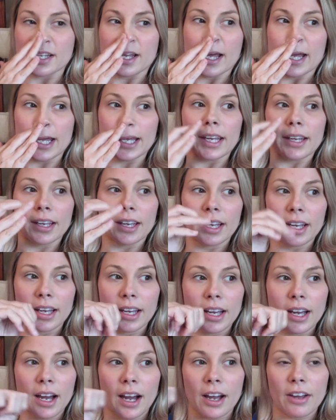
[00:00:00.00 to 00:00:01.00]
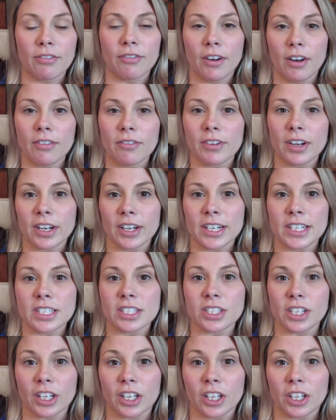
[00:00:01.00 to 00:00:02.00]
Like, I felt very
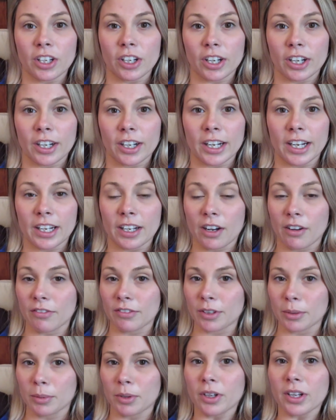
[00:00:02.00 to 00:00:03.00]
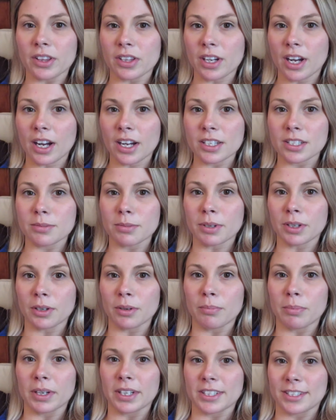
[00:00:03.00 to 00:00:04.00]
secure and comfortable at the
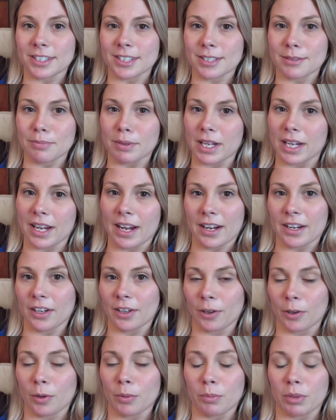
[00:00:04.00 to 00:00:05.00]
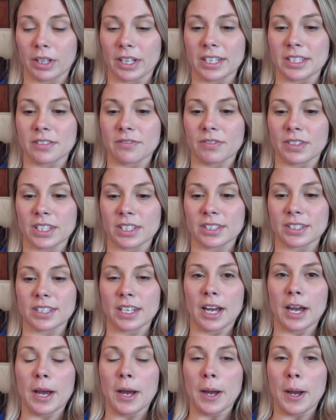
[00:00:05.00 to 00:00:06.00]
hospital, but just being at your own place feels